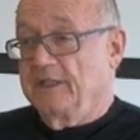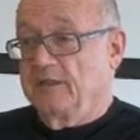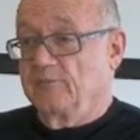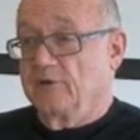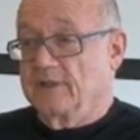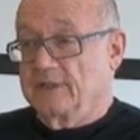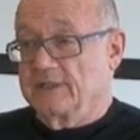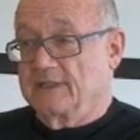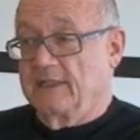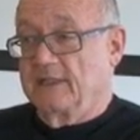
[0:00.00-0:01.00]
the
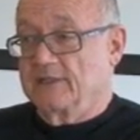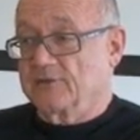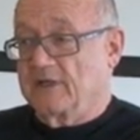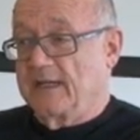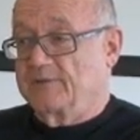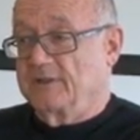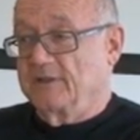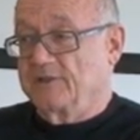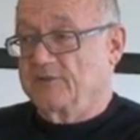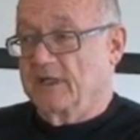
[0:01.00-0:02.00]
importance that he ascribes to
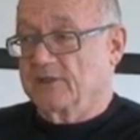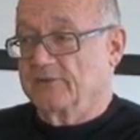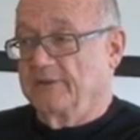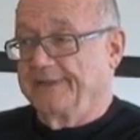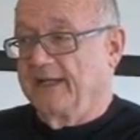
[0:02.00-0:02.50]
the structural